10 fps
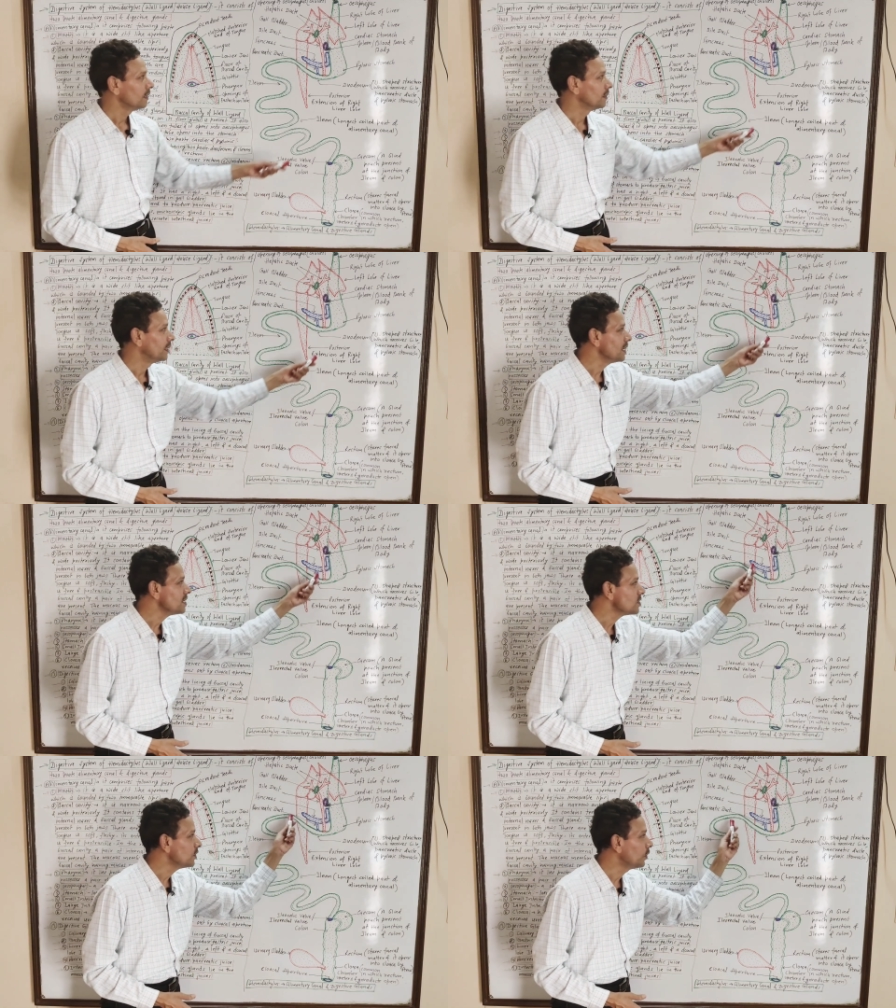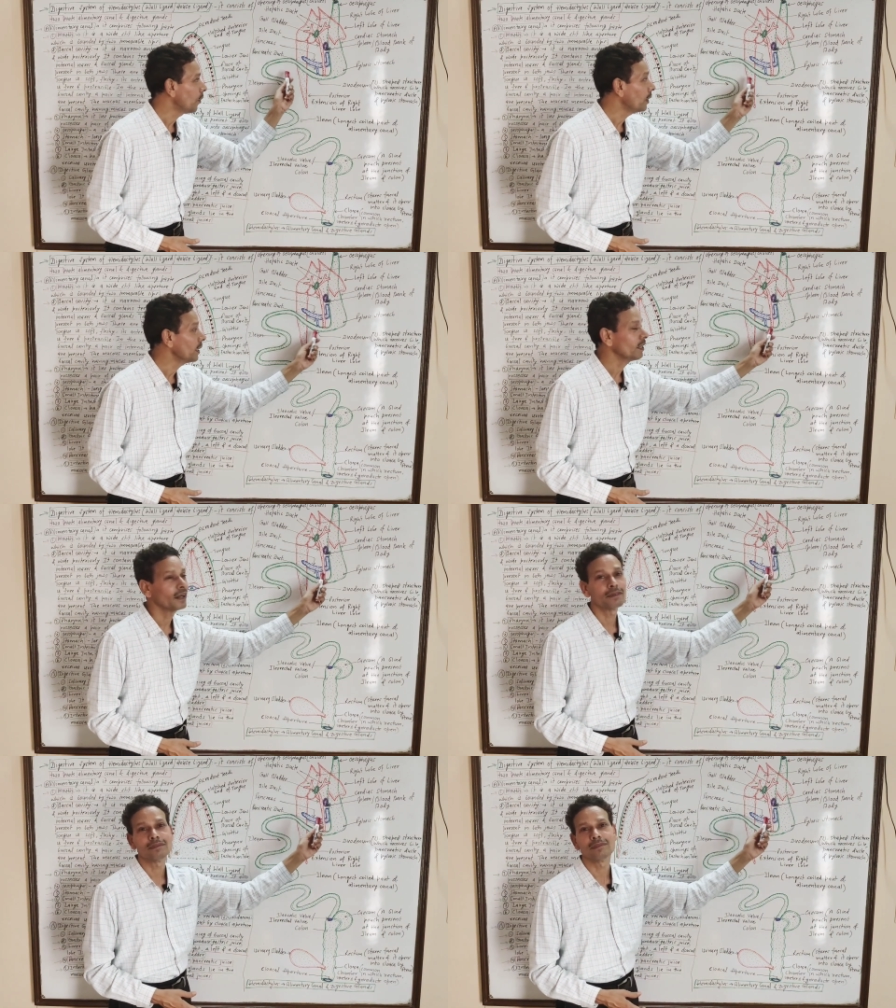this
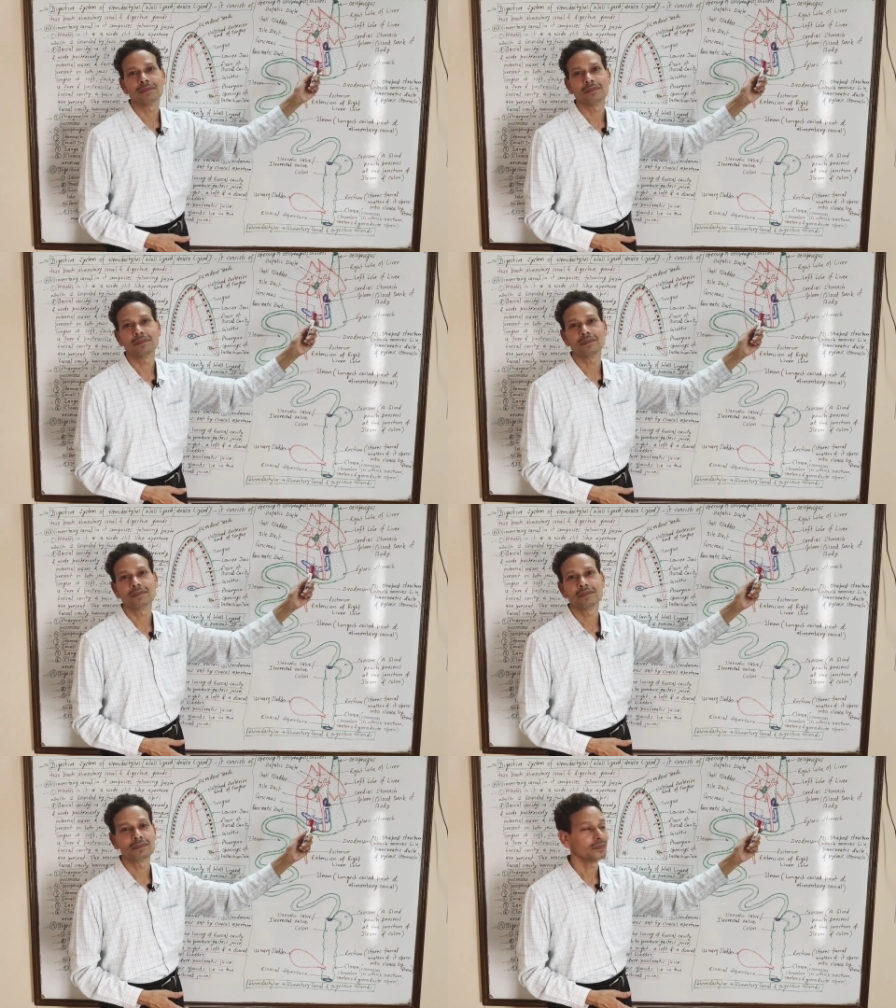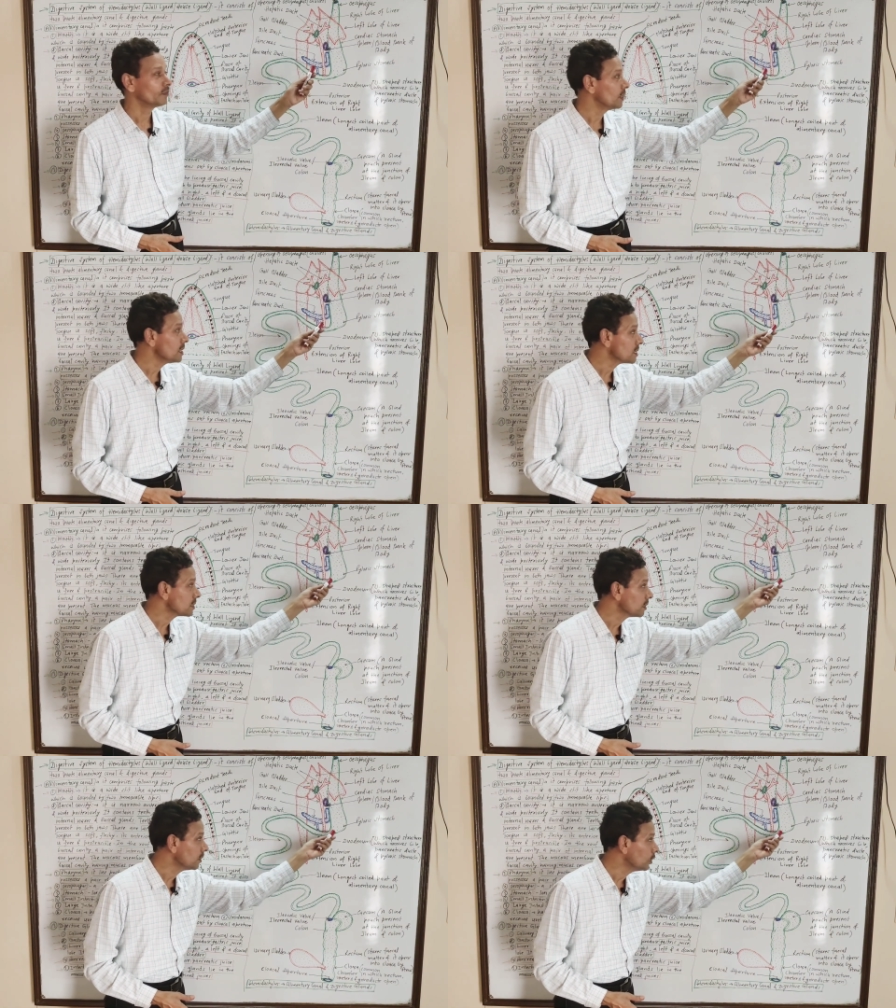duodenum,
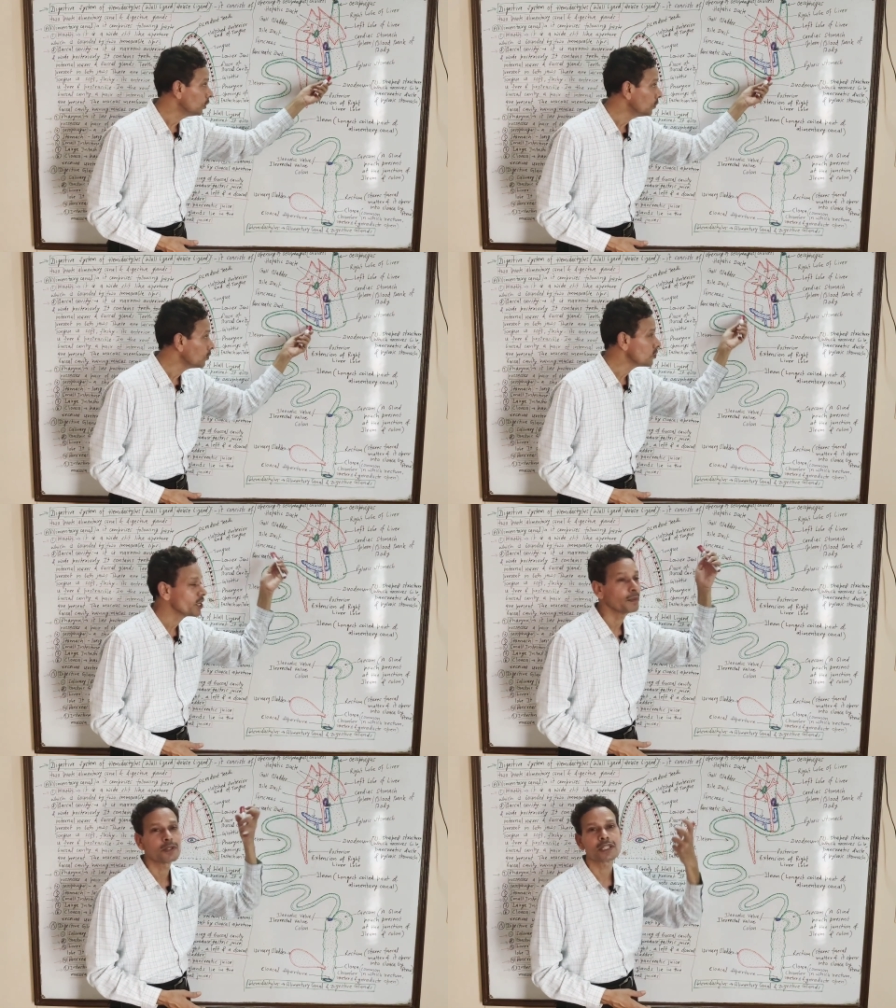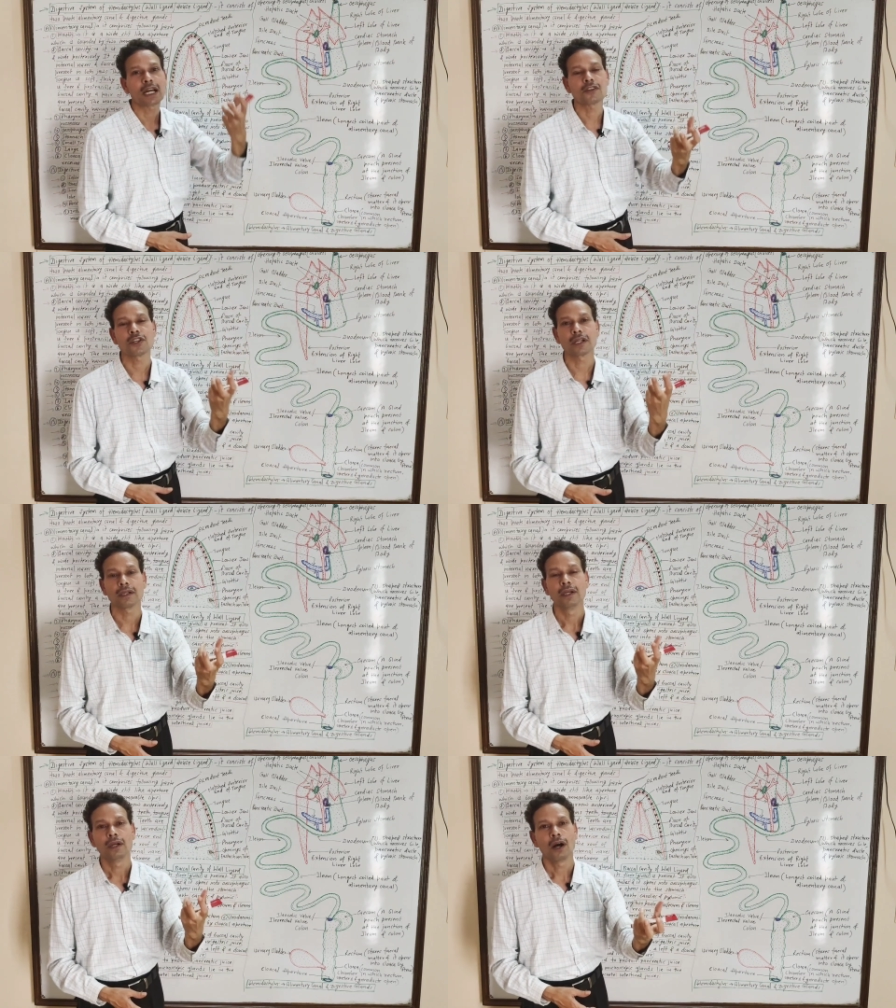this U-shaped structure
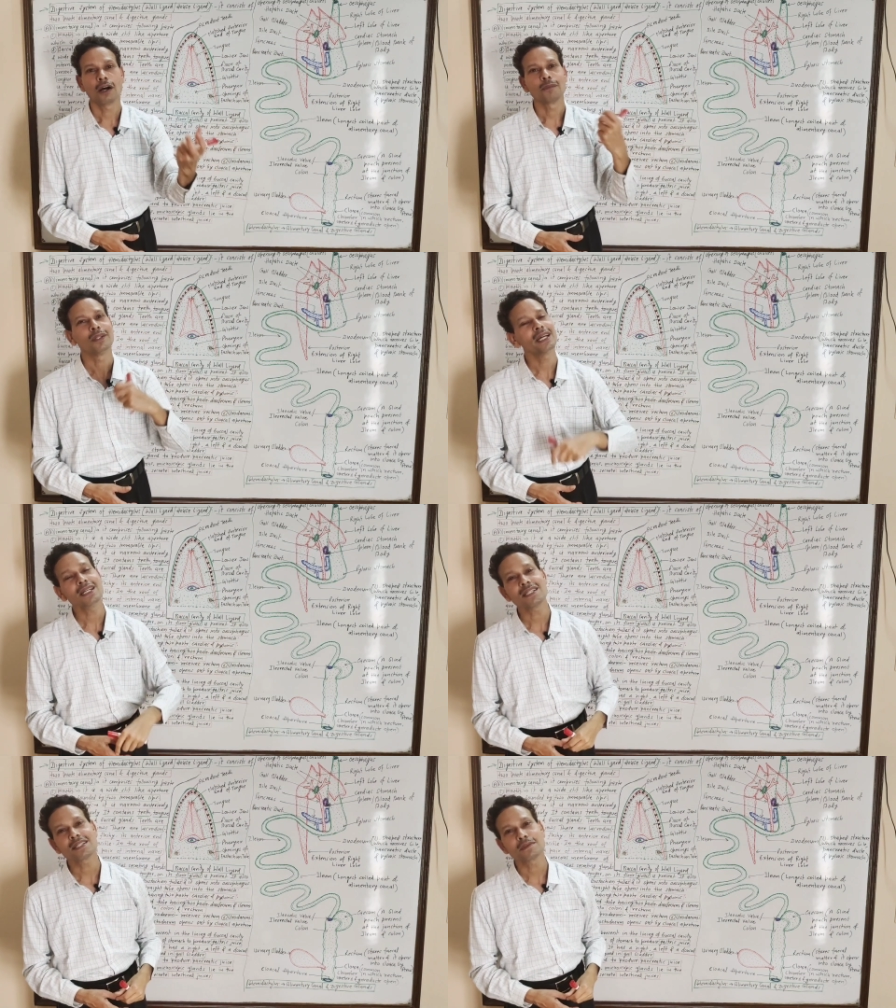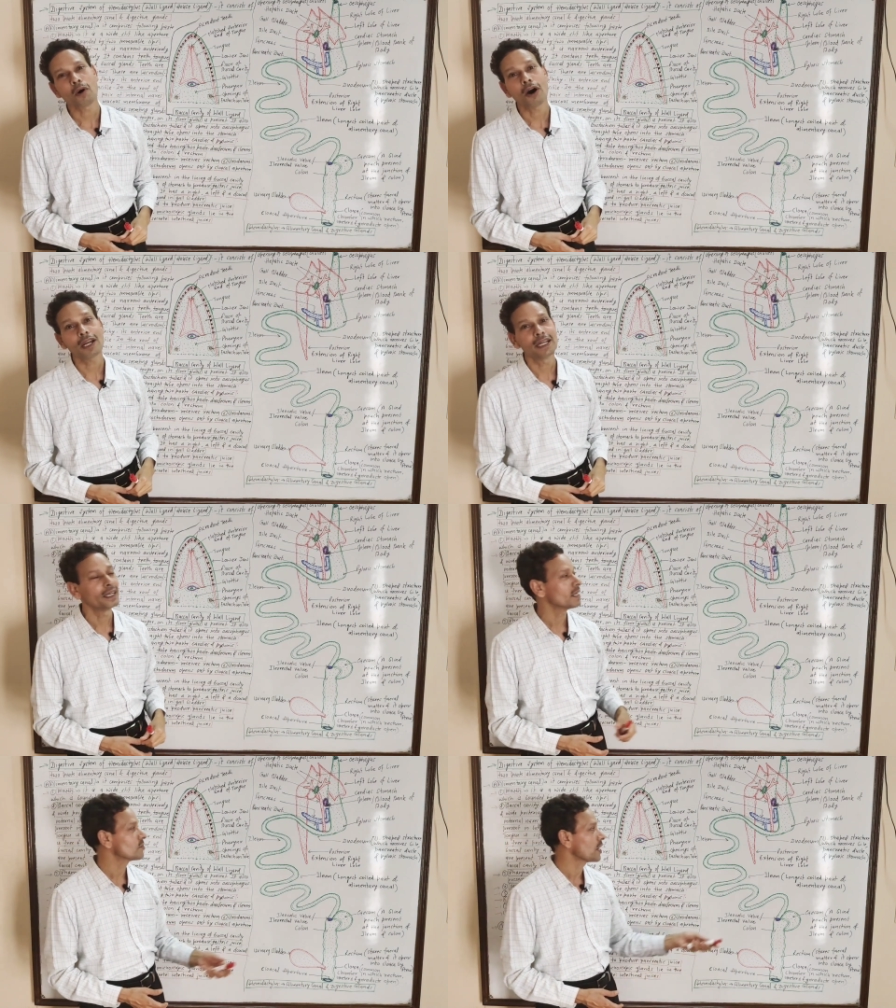of this small
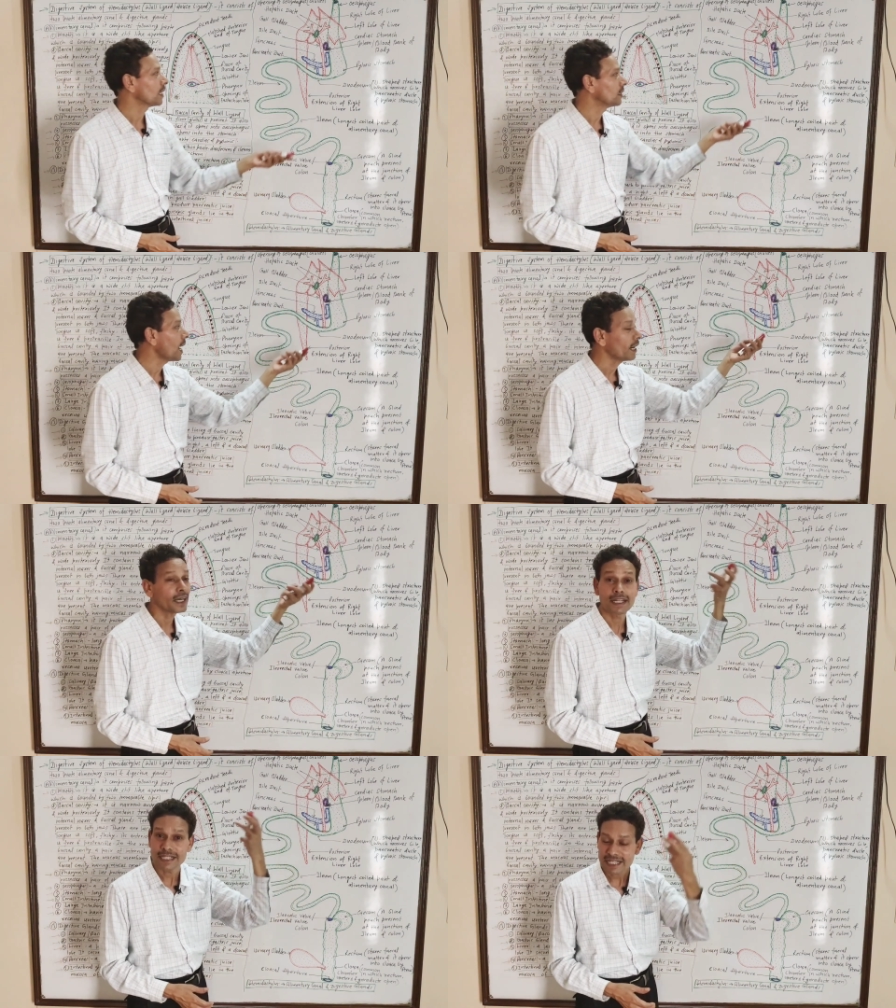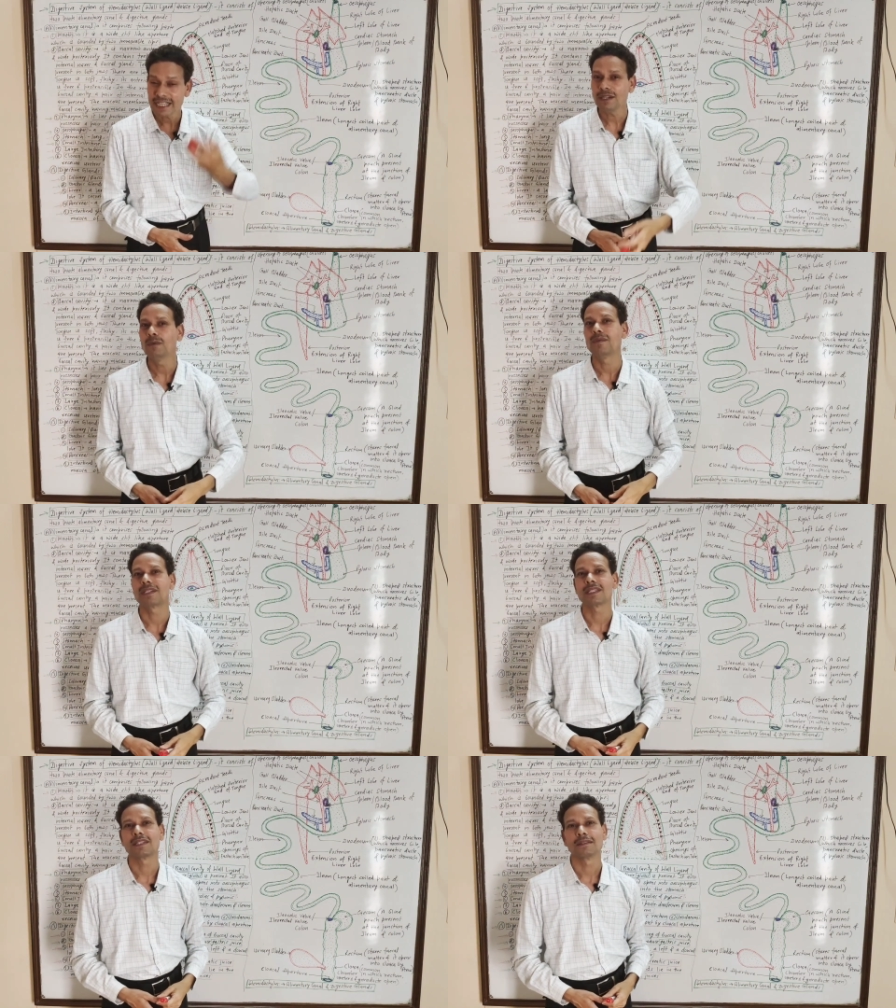intestine that
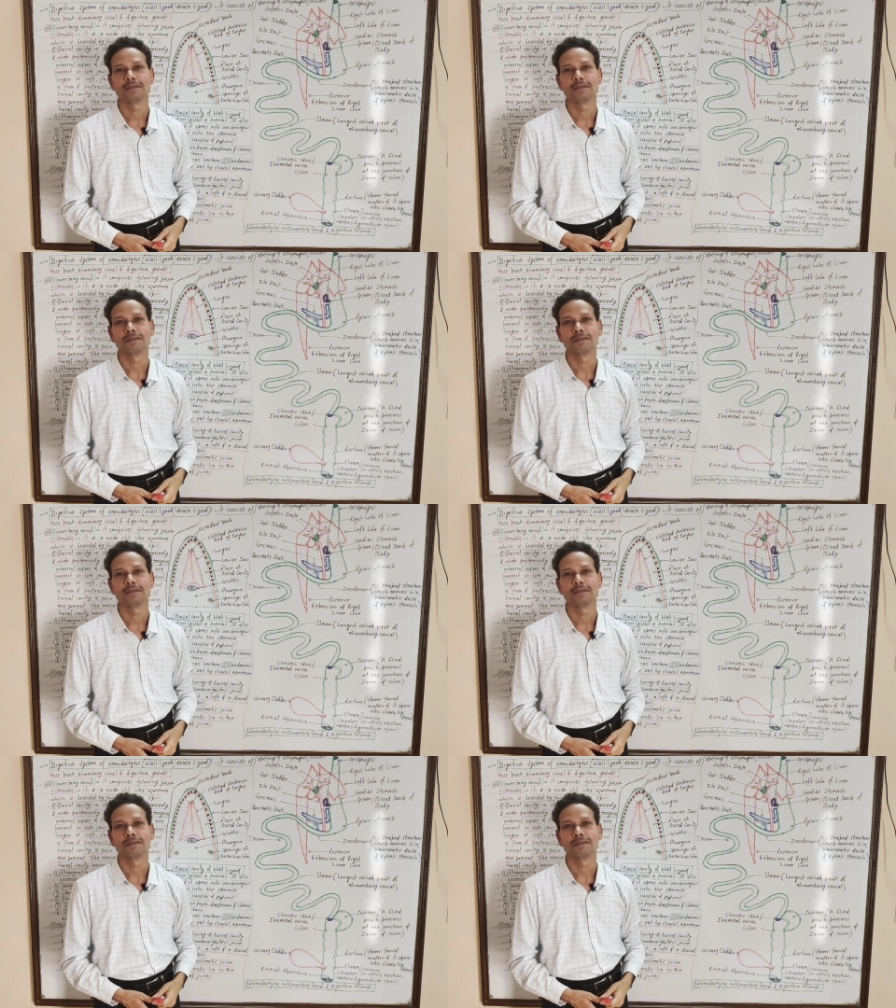receives